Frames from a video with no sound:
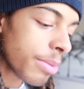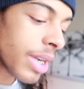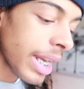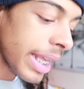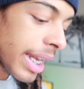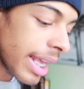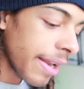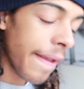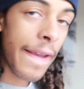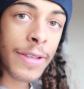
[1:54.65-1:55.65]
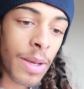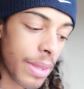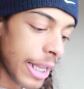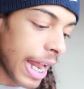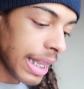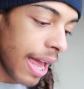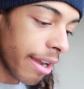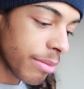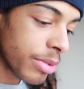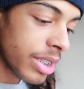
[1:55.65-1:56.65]
I was trying to get it in and eat something that I
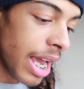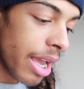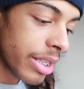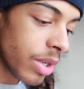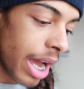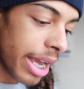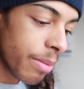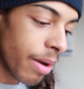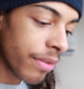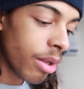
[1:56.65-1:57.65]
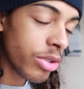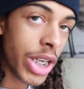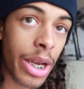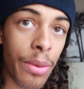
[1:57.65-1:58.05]
like today. So I ate a buffalo chicken